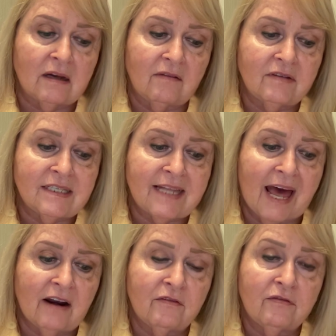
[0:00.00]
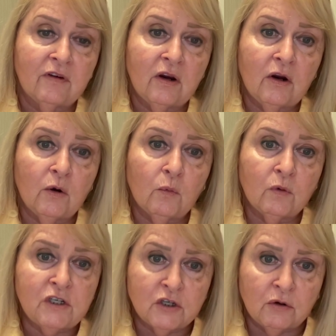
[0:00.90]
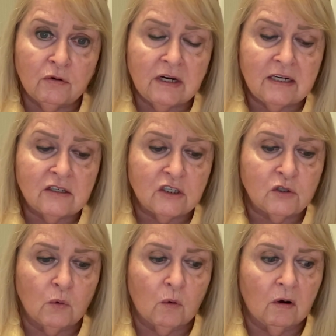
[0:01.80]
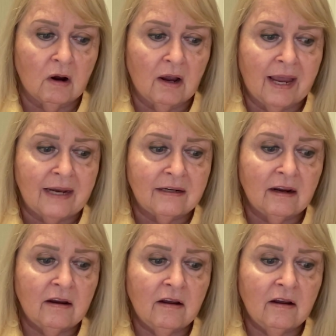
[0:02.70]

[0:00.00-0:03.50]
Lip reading: of is that of returning to Torah and